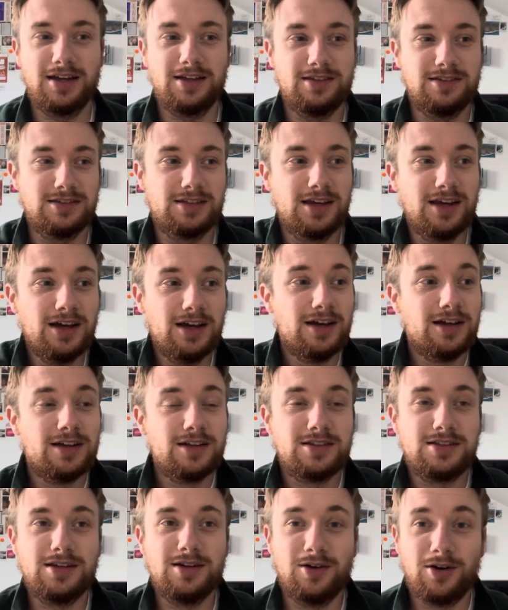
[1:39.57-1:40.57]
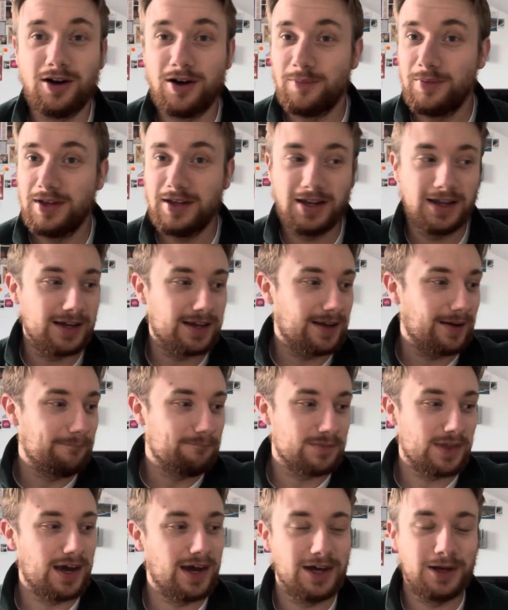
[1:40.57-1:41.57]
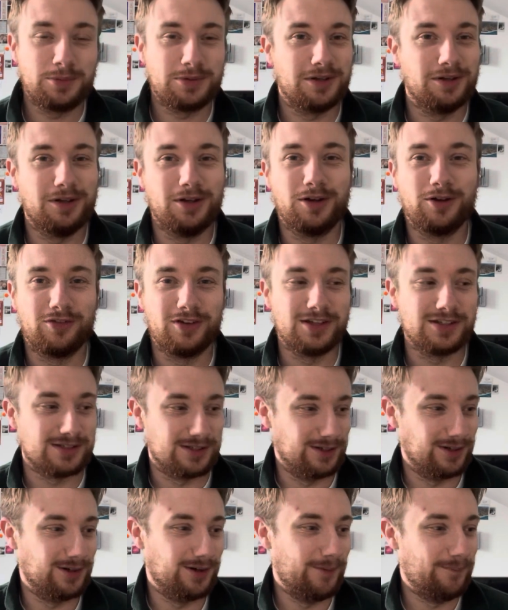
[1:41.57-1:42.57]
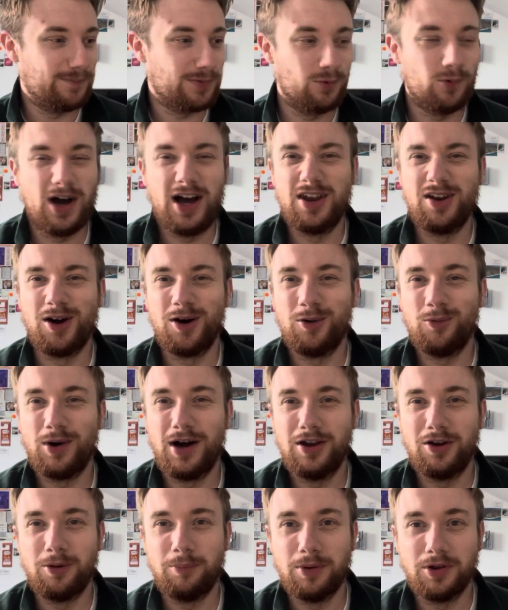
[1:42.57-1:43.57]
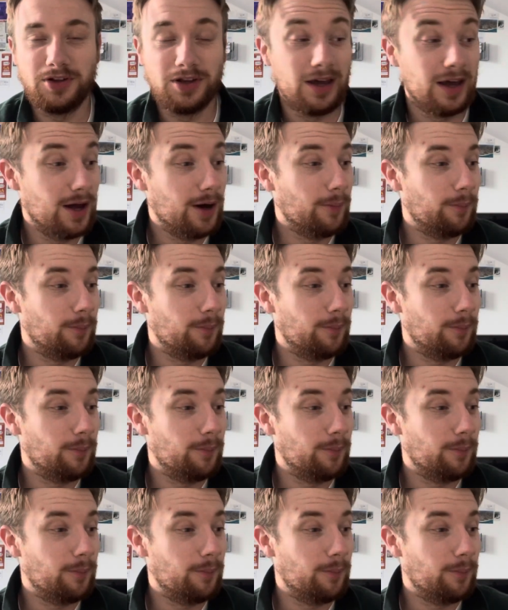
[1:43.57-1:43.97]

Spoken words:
And do you know what I mean? Like, I absolutely love it, so why not? Why not build it?